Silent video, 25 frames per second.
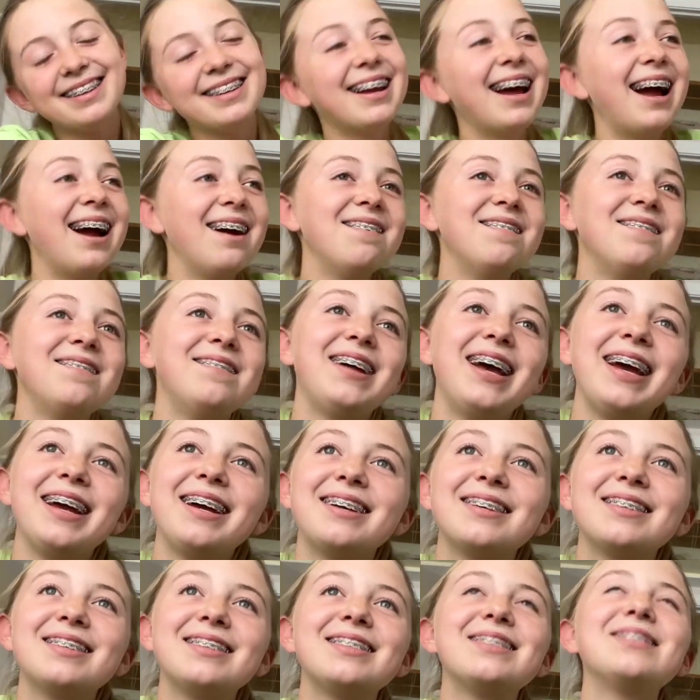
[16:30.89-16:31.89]
I'm like
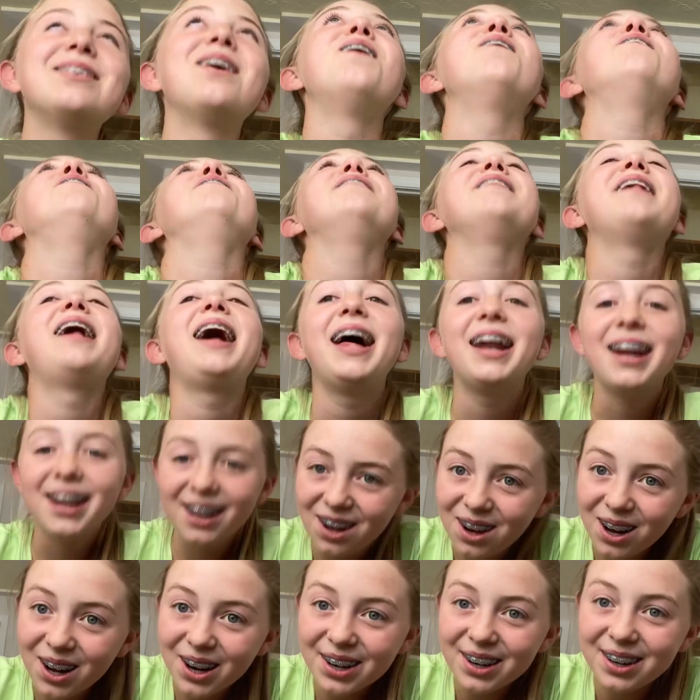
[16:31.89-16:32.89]
so glad I
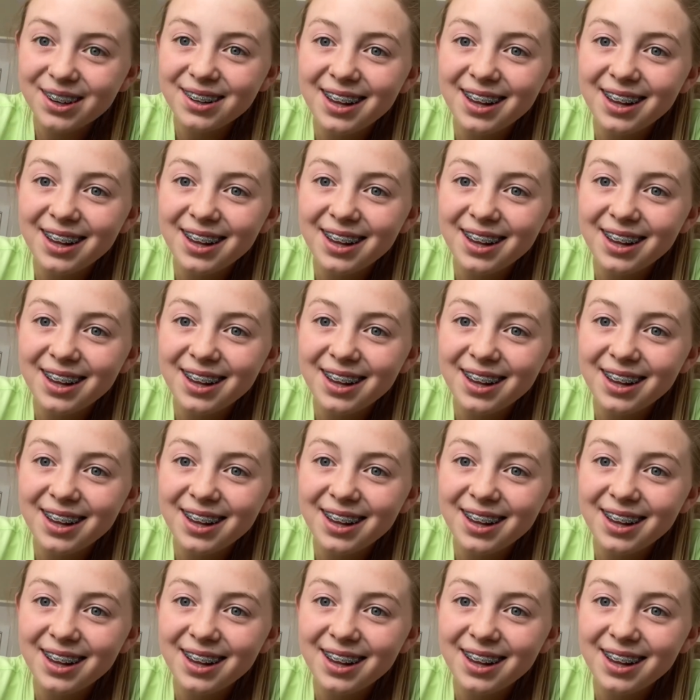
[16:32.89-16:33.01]
got her.